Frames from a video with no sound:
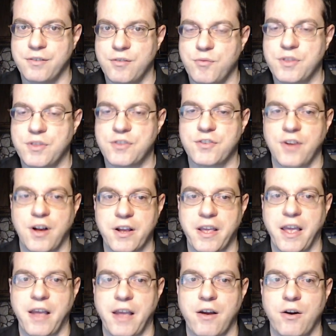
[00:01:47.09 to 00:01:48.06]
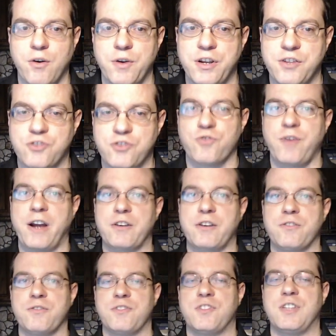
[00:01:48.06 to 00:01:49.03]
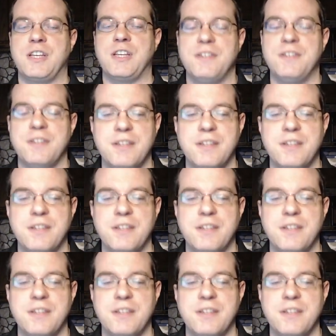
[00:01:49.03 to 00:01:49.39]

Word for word: with Song Kang Ho in his director's seat,